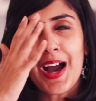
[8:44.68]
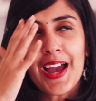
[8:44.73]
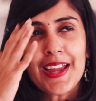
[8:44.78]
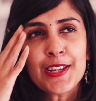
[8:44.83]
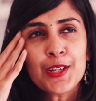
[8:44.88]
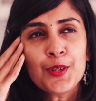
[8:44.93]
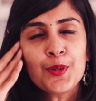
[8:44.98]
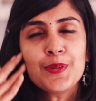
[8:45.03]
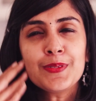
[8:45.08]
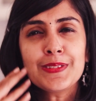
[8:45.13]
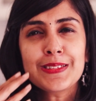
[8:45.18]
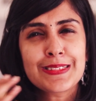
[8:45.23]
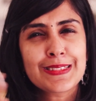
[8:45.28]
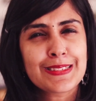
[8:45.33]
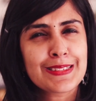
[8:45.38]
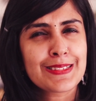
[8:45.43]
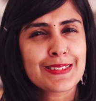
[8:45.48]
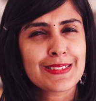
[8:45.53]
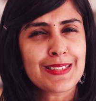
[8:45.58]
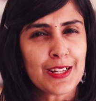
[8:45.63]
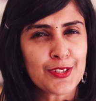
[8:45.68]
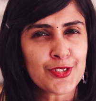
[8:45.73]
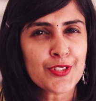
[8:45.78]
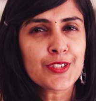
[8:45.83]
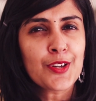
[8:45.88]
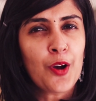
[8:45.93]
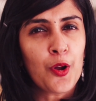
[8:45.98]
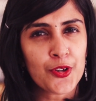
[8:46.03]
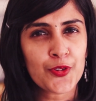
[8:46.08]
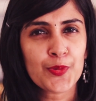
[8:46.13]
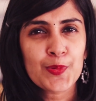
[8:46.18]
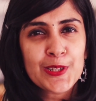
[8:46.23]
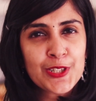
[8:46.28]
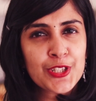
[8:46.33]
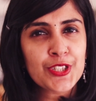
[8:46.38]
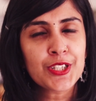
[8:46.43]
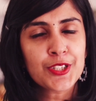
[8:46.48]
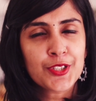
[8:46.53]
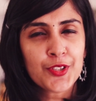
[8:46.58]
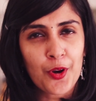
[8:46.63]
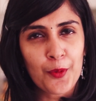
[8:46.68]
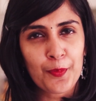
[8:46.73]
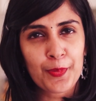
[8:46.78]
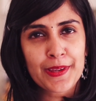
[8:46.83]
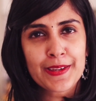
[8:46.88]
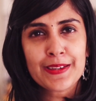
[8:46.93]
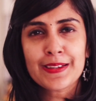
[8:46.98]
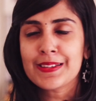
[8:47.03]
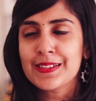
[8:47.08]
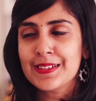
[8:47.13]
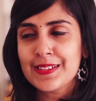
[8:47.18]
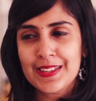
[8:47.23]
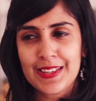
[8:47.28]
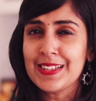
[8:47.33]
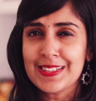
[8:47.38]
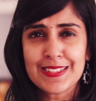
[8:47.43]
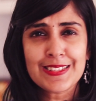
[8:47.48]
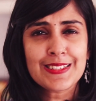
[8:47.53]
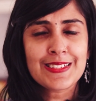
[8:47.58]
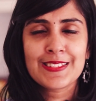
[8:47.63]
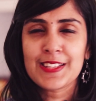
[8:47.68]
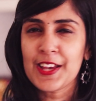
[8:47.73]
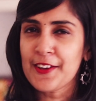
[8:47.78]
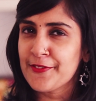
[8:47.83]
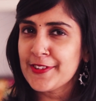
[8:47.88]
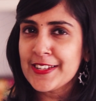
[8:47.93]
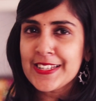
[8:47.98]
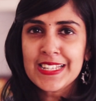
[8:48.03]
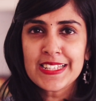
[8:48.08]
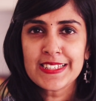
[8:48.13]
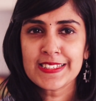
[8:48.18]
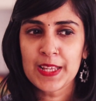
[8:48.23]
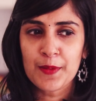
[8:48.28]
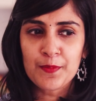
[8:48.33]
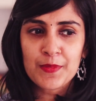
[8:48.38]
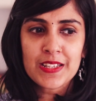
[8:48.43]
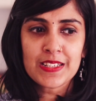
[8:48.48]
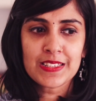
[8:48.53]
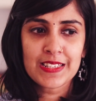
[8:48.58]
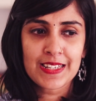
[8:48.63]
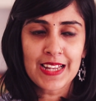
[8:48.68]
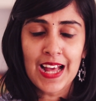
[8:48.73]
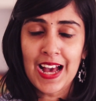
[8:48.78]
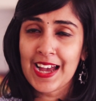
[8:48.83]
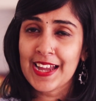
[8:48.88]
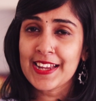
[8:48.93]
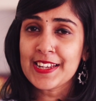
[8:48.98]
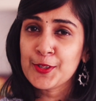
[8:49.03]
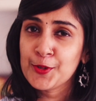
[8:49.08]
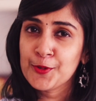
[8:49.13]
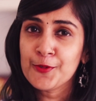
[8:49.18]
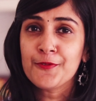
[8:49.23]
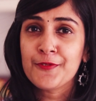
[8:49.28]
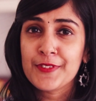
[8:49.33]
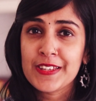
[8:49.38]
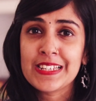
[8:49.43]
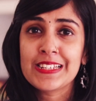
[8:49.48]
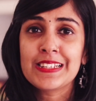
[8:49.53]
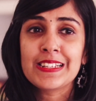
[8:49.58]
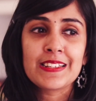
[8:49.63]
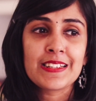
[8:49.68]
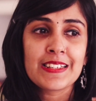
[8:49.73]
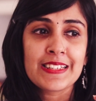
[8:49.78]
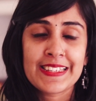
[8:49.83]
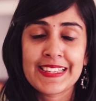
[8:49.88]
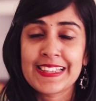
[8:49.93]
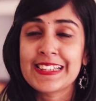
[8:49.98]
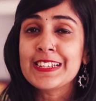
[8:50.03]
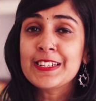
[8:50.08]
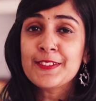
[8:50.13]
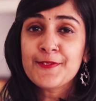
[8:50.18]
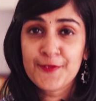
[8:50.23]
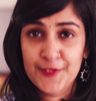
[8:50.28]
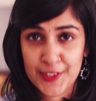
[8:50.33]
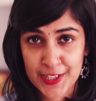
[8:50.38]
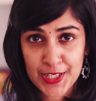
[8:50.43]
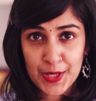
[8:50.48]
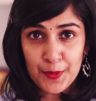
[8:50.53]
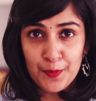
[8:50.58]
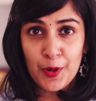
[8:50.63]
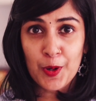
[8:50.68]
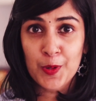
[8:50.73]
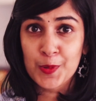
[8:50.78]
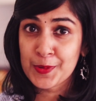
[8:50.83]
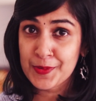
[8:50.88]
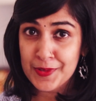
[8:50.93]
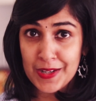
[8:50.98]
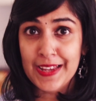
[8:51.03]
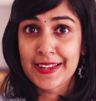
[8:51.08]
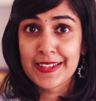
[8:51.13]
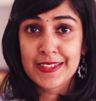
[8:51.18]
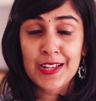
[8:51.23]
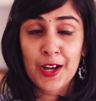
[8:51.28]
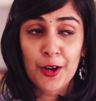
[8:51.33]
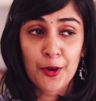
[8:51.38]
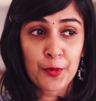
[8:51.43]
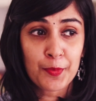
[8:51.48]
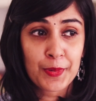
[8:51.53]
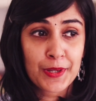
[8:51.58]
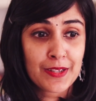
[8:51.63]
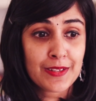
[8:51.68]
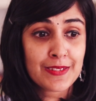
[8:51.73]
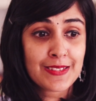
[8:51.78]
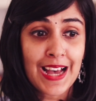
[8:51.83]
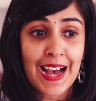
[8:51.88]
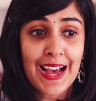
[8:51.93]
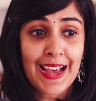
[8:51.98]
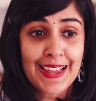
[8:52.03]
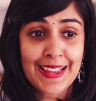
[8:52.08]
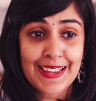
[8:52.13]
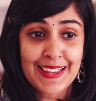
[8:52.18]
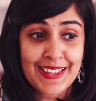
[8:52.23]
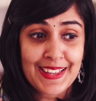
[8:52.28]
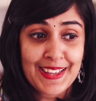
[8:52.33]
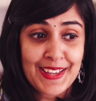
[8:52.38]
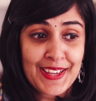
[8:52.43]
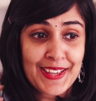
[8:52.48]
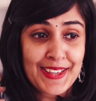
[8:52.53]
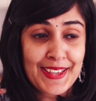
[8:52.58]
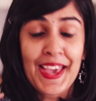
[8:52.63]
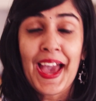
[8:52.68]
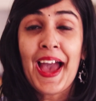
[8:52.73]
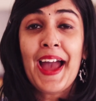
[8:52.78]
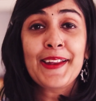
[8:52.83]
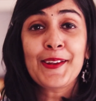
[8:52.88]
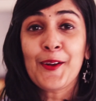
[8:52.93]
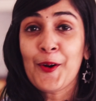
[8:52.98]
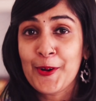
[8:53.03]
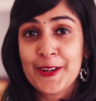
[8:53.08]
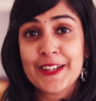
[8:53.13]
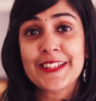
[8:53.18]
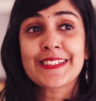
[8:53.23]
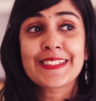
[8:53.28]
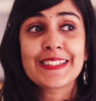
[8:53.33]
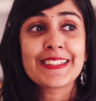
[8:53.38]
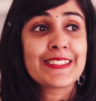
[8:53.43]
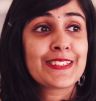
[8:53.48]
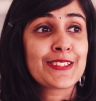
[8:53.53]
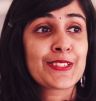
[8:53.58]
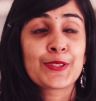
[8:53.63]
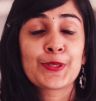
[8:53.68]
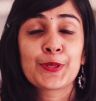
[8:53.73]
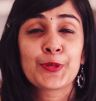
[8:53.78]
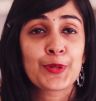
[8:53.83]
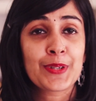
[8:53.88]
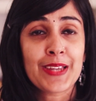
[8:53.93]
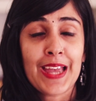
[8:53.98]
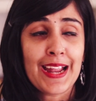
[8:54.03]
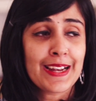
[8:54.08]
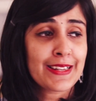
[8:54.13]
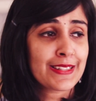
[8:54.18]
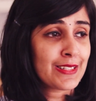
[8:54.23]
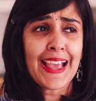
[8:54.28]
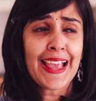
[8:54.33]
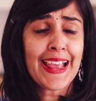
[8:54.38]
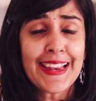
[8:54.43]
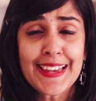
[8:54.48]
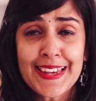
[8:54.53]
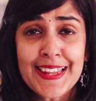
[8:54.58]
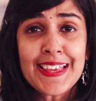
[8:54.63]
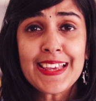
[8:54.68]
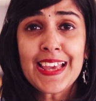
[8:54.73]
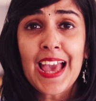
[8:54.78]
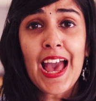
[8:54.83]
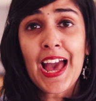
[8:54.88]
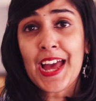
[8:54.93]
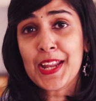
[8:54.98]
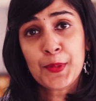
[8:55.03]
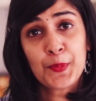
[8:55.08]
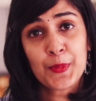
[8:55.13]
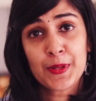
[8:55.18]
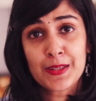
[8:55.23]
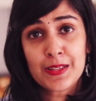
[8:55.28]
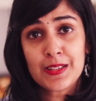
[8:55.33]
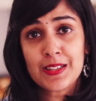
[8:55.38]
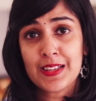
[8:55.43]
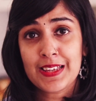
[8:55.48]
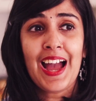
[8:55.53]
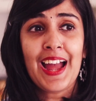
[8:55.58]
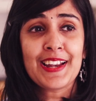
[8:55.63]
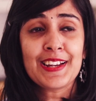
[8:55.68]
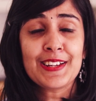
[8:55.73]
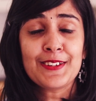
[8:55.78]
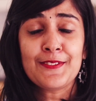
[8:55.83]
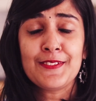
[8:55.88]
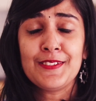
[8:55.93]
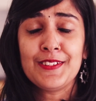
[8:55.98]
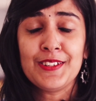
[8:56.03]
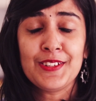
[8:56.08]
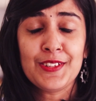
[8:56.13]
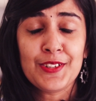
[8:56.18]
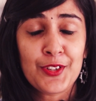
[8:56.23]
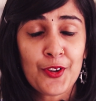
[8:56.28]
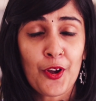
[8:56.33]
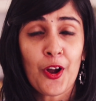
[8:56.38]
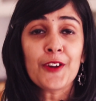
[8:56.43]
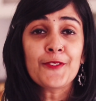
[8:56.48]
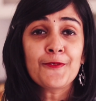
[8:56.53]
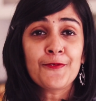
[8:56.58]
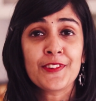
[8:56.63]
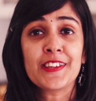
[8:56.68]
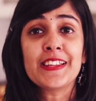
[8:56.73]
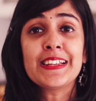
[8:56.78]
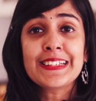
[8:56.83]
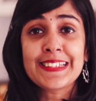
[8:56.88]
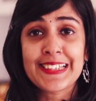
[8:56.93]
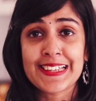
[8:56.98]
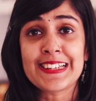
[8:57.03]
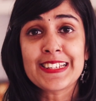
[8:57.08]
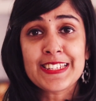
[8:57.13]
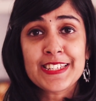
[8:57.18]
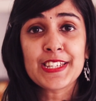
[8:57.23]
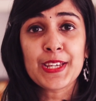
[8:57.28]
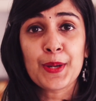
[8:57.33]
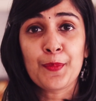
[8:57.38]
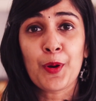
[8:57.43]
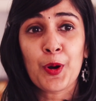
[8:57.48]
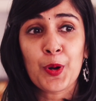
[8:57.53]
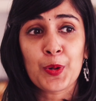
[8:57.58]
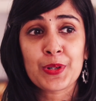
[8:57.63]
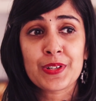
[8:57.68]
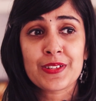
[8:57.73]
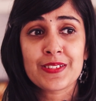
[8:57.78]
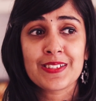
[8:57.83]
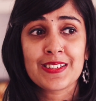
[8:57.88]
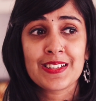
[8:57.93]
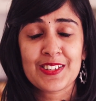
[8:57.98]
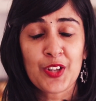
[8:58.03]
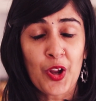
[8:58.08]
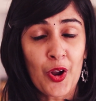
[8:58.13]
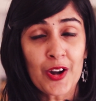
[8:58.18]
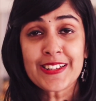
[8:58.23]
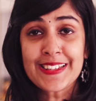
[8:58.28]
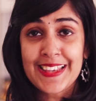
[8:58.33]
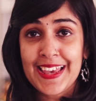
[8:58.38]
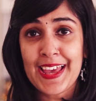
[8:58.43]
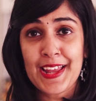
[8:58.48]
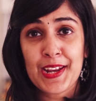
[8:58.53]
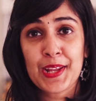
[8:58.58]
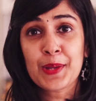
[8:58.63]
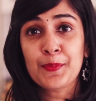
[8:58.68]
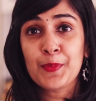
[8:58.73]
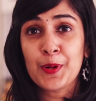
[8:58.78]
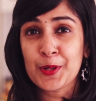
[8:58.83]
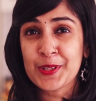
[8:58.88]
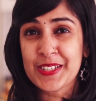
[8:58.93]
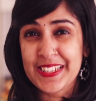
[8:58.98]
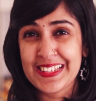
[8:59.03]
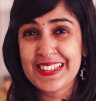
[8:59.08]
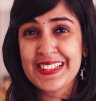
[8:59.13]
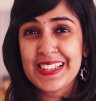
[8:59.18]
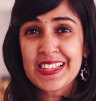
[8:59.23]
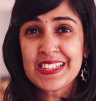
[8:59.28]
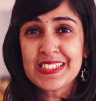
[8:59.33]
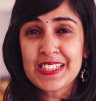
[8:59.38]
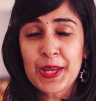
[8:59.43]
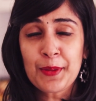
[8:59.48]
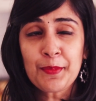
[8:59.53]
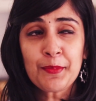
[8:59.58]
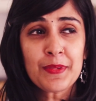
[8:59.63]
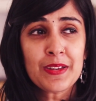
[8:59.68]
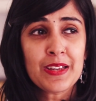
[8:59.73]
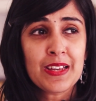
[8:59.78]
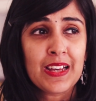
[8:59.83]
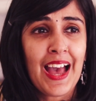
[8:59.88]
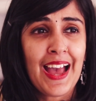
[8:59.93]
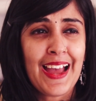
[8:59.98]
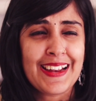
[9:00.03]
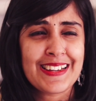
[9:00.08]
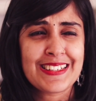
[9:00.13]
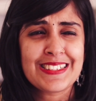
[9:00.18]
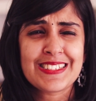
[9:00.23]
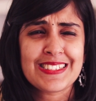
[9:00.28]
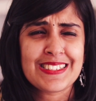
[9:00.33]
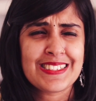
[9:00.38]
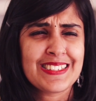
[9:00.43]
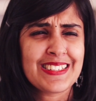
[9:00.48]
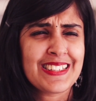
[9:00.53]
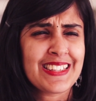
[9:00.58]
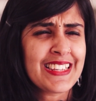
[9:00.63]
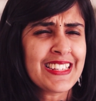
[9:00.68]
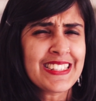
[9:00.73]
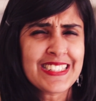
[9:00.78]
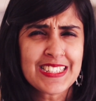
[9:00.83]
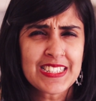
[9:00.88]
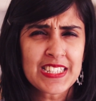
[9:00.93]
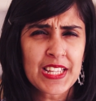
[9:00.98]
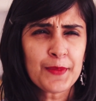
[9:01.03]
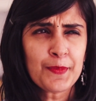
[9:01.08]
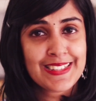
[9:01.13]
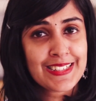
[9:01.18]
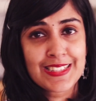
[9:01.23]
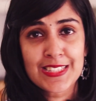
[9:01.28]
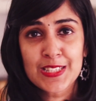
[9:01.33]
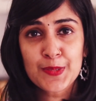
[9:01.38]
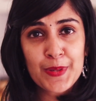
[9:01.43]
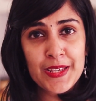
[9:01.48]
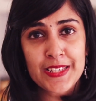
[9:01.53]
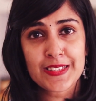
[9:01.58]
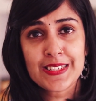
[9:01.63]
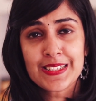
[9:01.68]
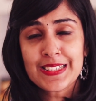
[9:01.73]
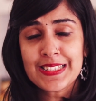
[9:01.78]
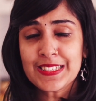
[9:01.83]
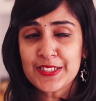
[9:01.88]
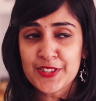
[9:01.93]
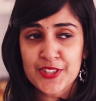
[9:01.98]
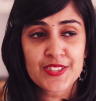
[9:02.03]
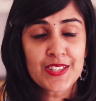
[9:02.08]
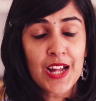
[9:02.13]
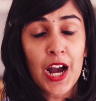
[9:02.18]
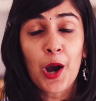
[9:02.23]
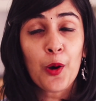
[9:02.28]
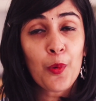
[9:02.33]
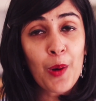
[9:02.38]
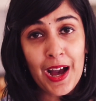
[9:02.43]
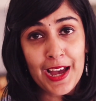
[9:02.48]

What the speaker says: I know it's such a controversial topic. It is definitely something that I do feel guilt-free about right now, because I can honestly just look at any animal and not feel guilty about not caring about killing them and eating them. This is basically just how